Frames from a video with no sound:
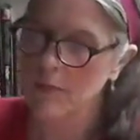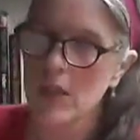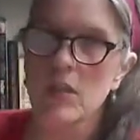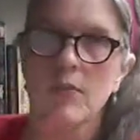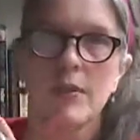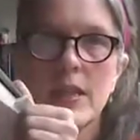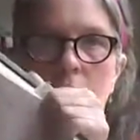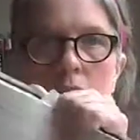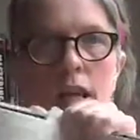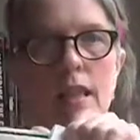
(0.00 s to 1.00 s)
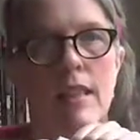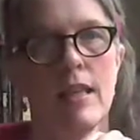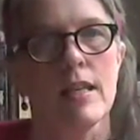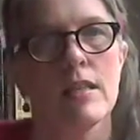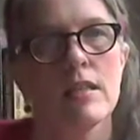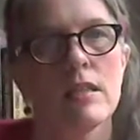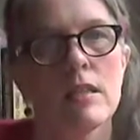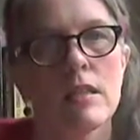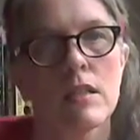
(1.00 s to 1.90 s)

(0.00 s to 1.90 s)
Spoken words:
So if we take a look at this,